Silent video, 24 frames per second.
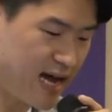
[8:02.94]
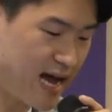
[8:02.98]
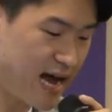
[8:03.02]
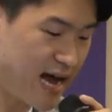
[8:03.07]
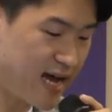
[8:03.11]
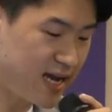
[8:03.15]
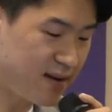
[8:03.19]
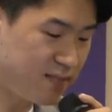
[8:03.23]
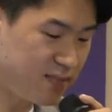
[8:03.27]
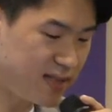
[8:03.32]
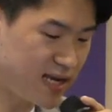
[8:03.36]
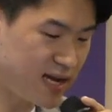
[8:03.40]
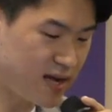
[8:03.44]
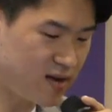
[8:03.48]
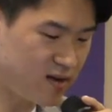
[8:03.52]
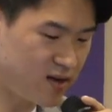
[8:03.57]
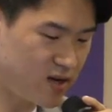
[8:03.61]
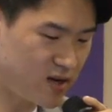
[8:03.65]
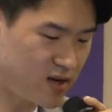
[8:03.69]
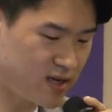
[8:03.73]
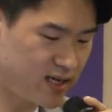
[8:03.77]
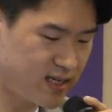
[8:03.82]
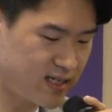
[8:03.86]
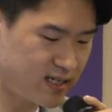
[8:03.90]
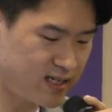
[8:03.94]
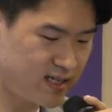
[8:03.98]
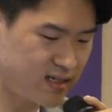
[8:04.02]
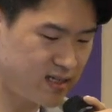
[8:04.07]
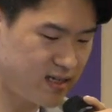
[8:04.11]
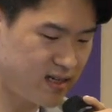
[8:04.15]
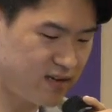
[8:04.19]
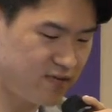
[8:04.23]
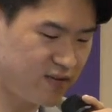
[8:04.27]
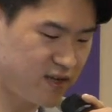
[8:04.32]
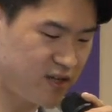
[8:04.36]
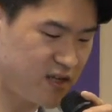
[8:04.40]
I am now learning to
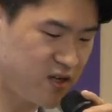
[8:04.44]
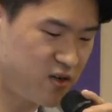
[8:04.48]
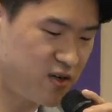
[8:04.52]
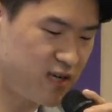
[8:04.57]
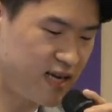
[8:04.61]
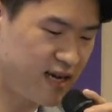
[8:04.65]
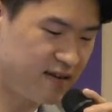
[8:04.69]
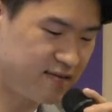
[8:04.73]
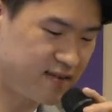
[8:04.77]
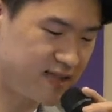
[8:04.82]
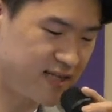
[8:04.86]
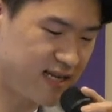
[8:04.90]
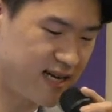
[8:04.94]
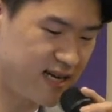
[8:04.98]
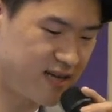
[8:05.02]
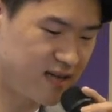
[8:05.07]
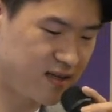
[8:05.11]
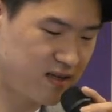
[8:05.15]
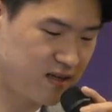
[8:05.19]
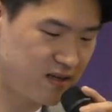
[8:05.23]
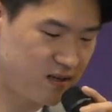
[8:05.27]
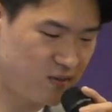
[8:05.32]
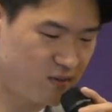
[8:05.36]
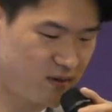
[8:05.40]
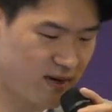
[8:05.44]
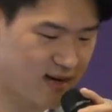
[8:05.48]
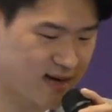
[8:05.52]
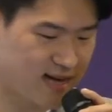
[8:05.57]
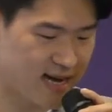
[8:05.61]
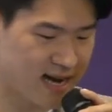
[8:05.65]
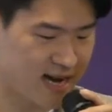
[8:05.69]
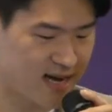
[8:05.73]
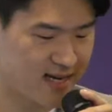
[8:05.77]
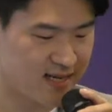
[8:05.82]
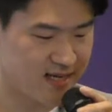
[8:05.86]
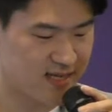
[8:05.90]
live a new lifestyle where
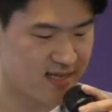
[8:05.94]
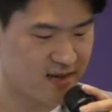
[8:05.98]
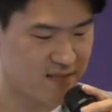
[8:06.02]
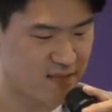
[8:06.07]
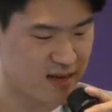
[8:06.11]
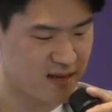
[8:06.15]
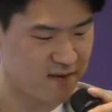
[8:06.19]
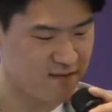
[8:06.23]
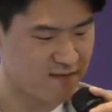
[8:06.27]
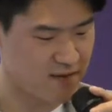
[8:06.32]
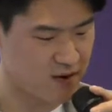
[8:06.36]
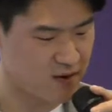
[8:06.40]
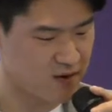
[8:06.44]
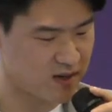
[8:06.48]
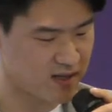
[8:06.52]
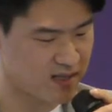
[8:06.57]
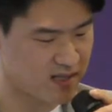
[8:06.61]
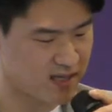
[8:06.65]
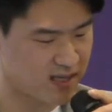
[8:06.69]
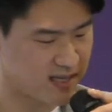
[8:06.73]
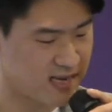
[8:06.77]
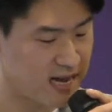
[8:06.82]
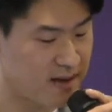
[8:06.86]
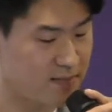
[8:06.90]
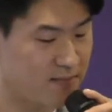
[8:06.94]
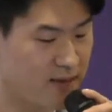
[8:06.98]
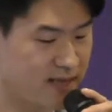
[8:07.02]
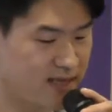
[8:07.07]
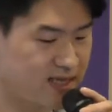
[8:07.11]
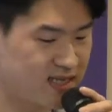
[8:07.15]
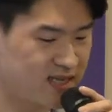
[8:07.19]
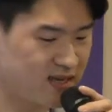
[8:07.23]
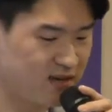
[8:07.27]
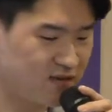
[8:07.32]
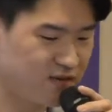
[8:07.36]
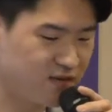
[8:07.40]
God is the main focus and not
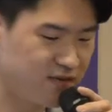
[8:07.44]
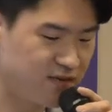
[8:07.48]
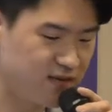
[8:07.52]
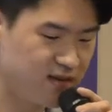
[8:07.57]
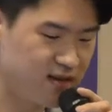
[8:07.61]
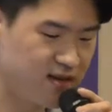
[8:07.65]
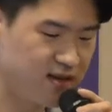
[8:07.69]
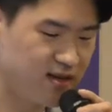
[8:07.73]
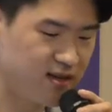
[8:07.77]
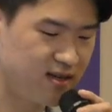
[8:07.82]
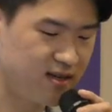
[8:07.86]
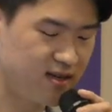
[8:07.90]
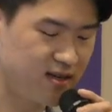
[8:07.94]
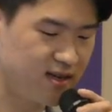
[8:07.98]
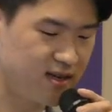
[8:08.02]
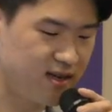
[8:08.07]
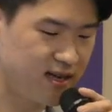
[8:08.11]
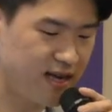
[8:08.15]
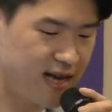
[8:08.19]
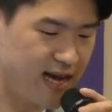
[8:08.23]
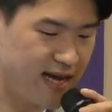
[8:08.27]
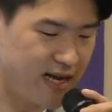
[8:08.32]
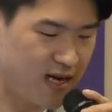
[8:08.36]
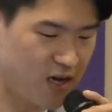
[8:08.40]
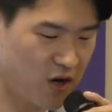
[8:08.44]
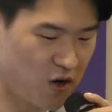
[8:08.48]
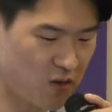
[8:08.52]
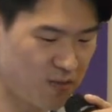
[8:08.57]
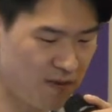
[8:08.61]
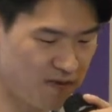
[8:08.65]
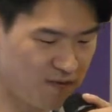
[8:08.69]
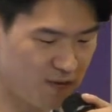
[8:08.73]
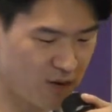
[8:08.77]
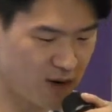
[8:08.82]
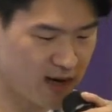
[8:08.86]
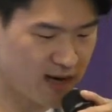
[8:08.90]
myself. I go
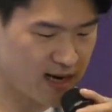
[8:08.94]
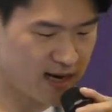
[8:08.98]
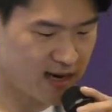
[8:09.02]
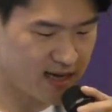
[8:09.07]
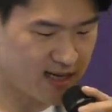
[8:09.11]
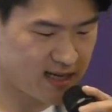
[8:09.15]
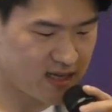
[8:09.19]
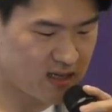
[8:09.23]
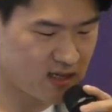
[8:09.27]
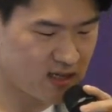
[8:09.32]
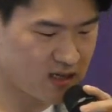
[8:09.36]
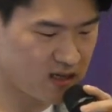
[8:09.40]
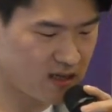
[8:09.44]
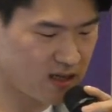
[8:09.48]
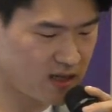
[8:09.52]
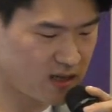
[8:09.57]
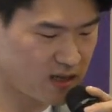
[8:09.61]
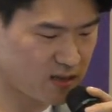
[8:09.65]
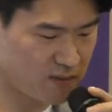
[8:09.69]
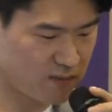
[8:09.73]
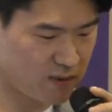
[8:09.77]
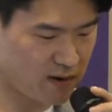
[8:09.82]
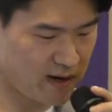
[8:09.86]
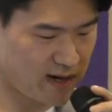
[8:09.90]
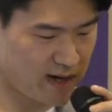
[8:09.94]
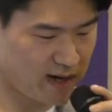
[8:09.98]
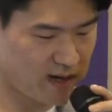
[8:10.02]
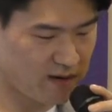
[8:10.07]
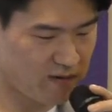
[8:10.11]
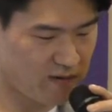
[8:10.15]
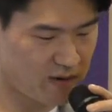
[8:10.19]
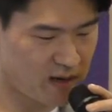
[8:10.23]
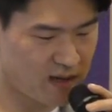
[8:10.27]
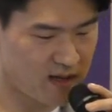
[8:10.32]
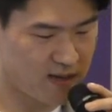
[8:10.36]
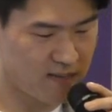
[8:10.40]
before God each day to pray
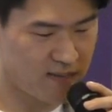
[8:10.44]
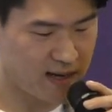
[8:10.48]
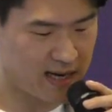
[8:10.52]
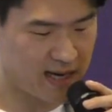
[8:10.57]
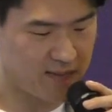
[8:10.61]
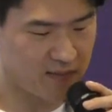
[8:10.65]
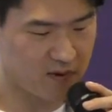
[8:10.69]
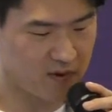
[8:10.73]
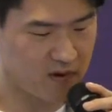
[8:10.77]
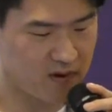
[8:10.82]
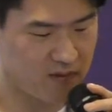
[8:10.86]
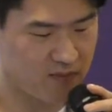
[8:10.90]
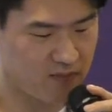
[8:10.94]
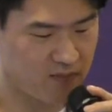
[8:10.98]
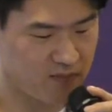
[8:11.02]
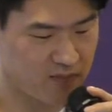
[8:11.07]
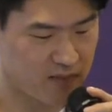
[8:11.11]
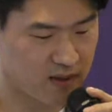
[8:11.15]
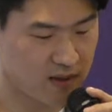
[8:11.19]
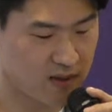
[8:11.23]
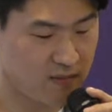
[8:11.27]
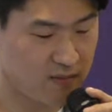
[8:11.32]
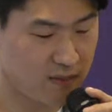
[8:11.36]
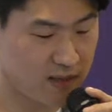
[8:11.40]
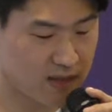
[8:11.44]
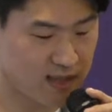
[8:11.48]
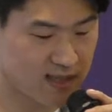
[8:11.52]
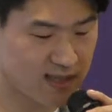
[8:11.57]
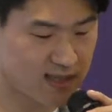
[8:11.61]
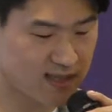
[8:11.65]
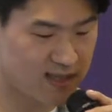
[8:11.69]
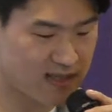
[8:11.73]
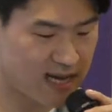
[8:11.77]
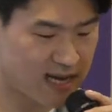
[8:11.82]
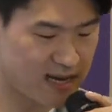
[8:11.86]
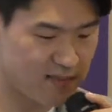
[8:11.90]
and read the Bible because
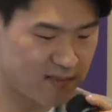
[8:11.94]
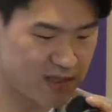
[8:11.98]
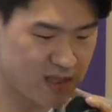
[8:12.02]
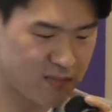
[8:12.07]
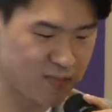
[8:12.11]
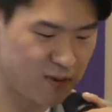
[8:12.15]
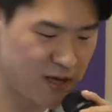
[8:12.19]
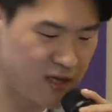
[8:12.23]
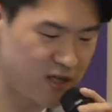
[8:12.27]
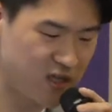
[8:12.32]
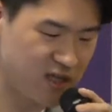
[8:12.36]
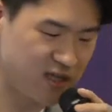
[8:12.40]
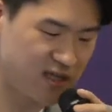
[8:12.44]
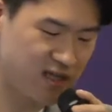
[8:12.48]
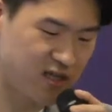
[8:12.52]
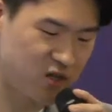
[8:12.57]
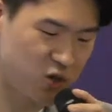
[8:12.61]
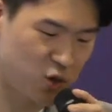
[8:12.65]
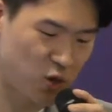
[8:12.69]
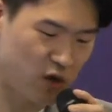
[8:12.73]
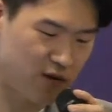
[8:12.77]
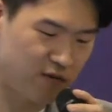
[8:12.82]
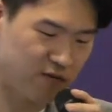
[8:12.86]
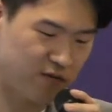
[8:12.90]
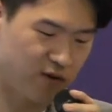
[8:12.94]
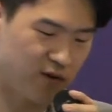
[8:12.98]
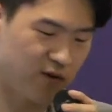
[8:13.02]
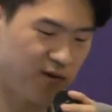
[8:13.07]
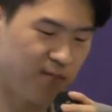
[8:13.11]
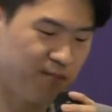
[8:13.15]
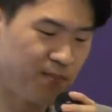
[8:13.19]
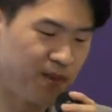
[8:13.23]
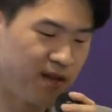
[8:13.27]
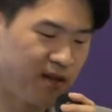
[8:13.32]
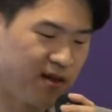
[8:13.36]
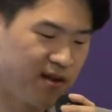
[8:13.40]
the time is precious and joyful,
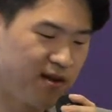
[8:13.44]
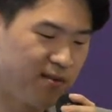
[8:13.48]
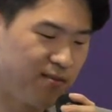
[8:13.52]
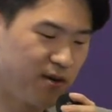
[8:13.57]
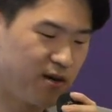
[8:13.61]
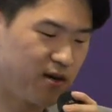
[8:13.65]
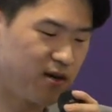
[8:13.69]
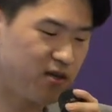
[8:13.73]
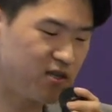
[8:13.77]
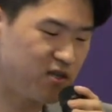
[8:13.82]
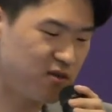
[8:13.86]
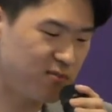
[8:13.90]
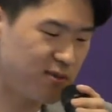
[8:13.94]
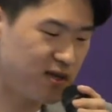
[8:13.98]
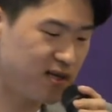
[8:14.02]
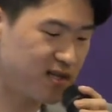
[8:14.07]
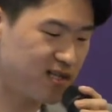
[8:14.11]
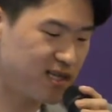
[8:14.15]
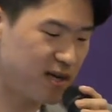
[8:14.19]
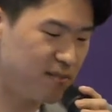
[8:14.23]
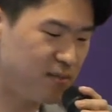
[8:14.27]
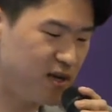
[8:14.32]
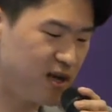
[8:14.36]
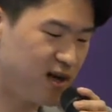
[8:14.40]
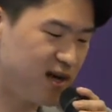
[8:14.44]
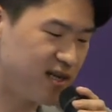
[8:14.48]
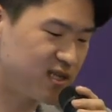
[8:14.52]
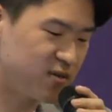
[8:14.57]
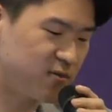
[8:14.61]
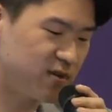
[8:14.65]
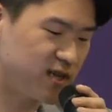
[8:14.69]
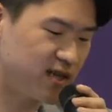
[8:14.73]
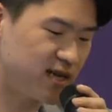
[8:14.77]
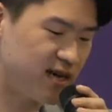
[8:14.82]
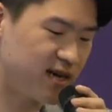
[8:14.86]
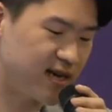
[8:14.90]
but also because I'm lost
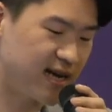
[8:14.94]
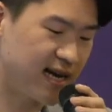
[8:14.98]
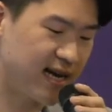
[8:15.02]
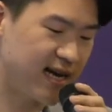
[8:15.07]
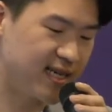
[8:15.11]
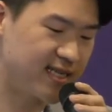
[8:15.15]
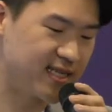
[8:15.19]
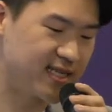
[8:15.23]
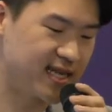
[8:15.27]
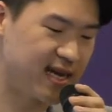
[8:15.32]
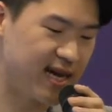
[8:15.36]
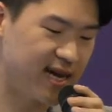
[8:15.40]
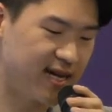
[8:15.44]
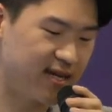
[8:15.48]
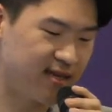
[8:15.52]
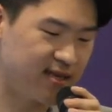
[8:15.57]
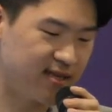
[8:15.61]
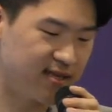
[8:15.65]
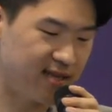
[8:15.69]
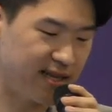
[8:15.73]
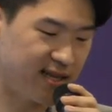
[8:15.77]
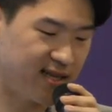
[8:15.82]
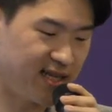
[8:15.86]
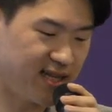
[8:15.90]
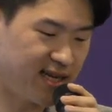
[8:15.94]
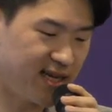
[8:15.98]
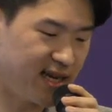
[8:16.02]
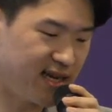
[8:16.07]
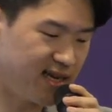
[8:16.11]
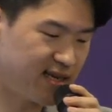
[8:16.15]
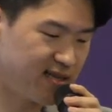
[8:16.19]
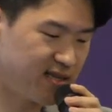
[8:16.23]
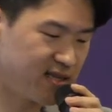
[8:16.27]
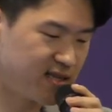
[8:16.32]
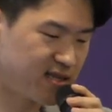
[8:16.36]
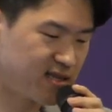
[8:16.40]
without God's daily
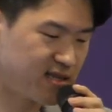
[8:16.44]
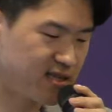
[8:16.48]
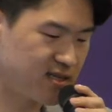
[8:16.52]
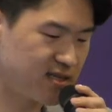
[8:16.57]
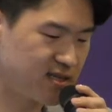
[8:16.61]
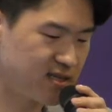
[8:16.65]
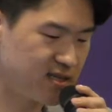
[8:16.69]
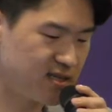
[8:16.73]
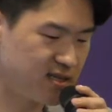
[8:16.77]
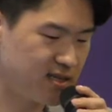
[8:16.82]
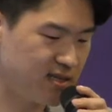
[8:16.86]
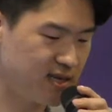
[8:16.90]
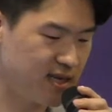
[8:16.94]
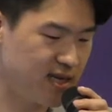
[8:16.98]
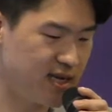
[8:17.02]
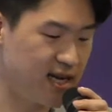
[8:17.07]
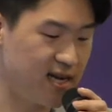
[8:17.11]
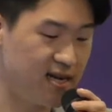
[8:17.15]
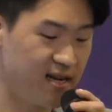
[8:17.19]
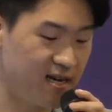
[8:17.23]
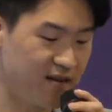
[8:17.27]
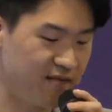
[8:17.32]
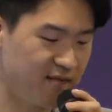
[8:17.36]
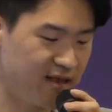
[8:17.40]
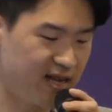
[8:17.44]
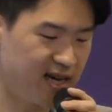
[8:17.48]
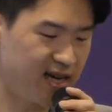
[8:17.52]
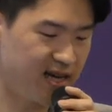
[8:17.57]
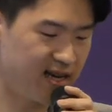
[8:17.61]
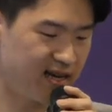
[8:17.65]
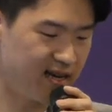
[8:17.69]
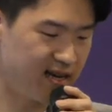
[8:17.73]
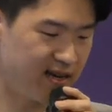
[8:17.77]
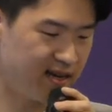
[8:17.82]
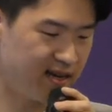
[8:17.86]
guidance, and I love that.